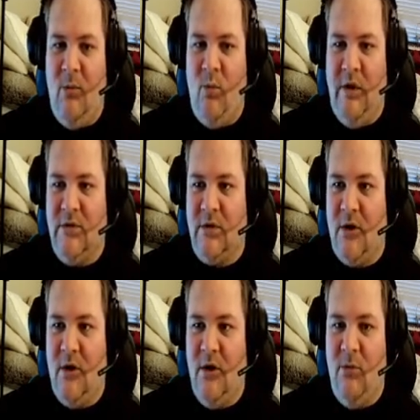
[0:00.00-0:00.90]
We
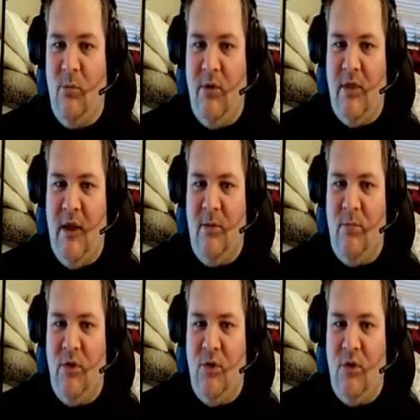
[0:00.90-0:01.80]
started with them,
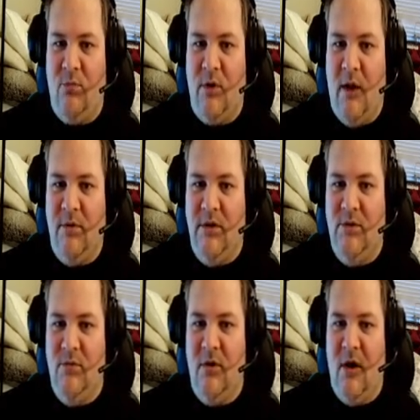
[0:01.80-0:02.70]
but you could probably
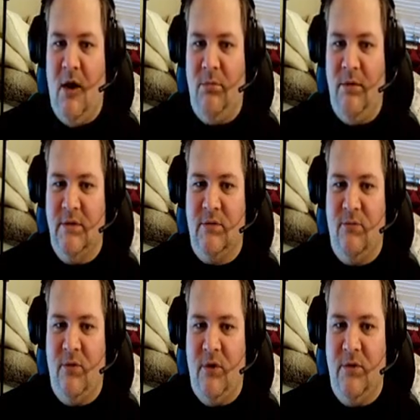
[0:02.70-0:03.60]
do the goblins
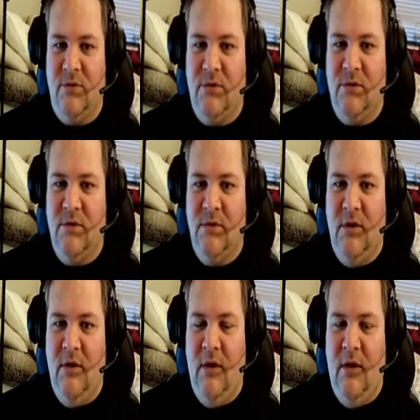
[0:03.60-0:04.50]
first,
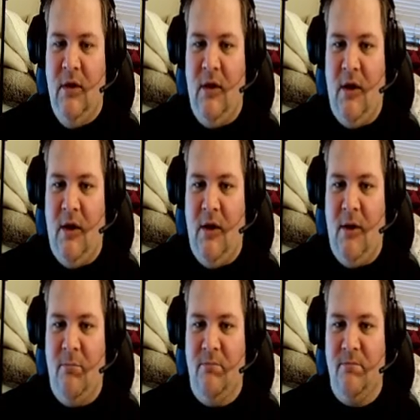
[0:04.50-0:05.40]
um,